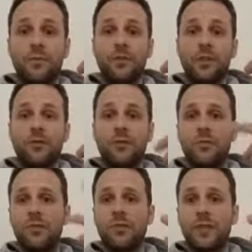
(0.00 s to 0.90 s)
pressure. He
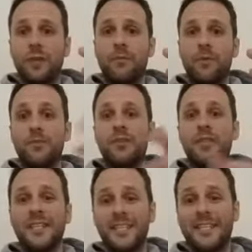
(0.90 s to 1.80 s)
was on tablets, which he
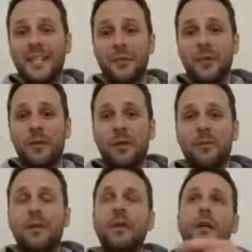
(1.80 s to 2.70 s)
didn't tell me about